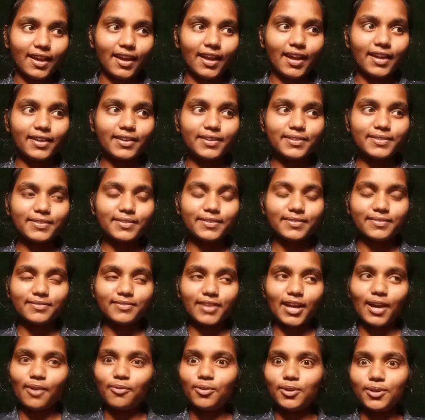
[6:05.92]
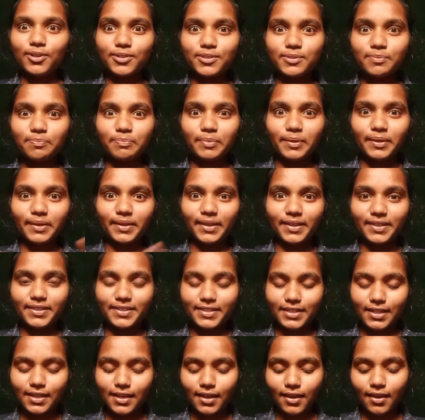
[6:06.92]
I want to speak
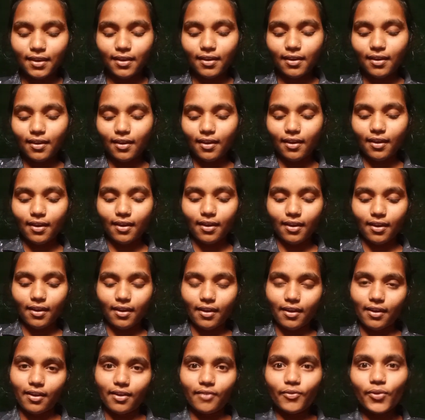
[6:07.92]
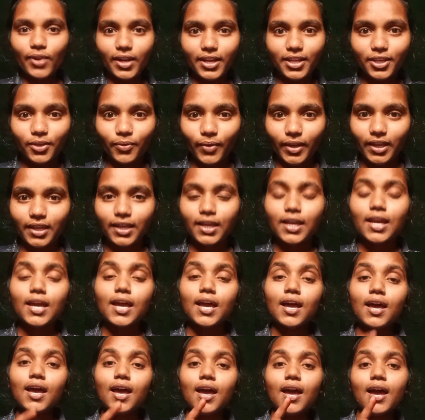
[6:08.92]
it really quick.
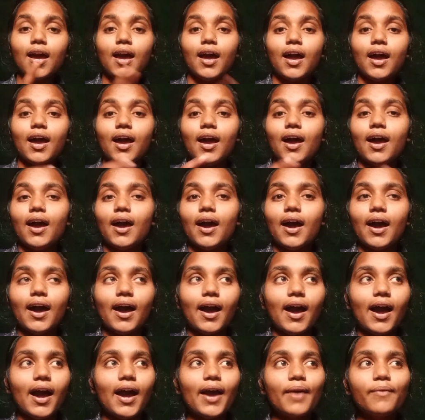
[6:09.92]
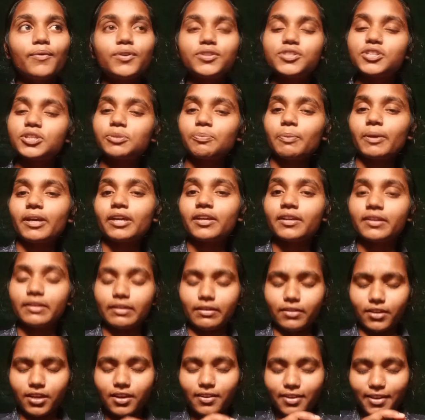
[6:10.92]
I was just
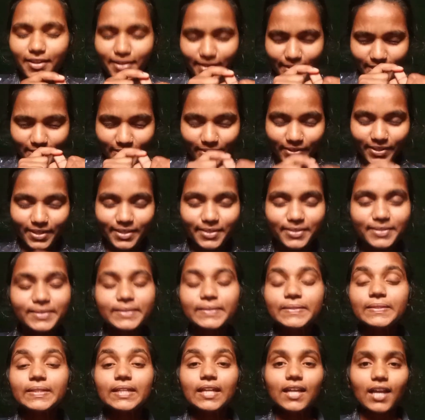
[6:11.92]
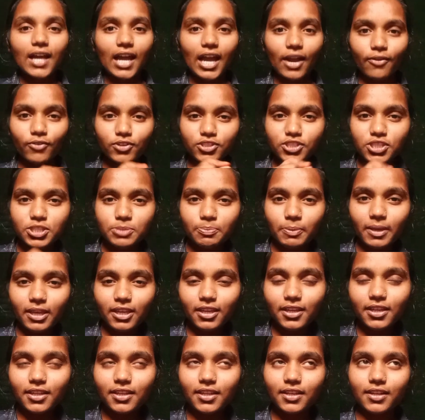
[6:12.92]
speaking sorry. I was just
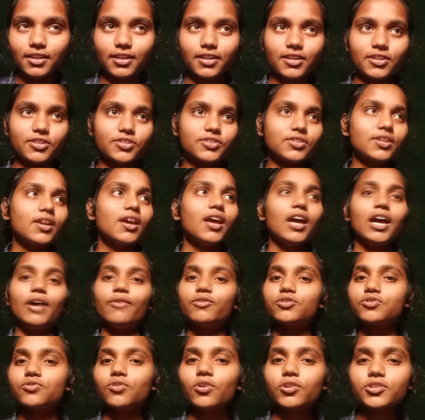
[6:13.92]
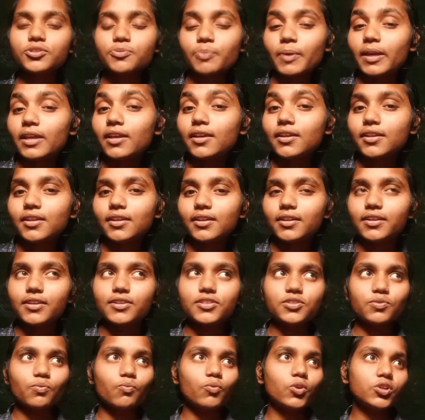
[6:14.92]
speaking in English. I was not speaking in
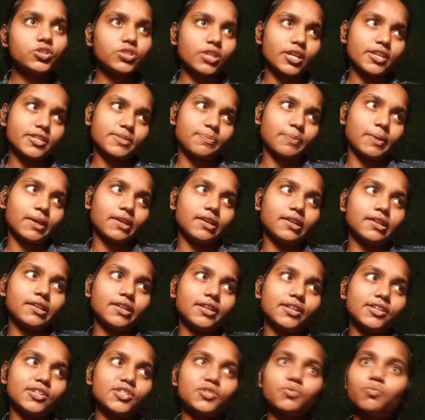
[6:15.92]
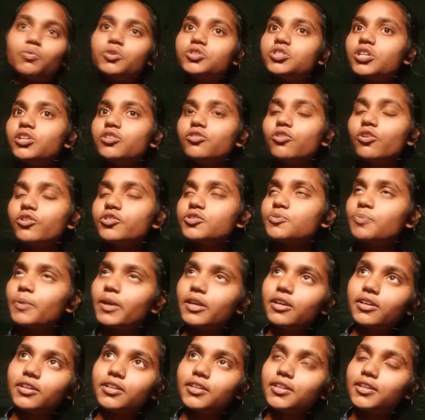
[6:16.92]
English. Was I speaking in English? Was I not
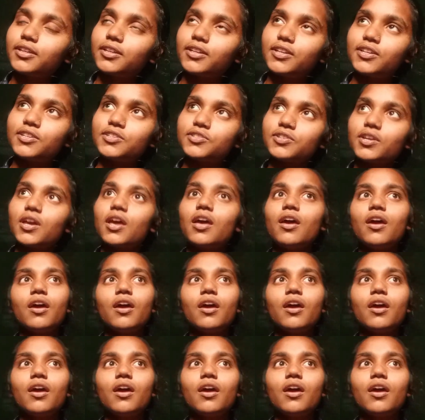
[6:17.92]
speaking in English?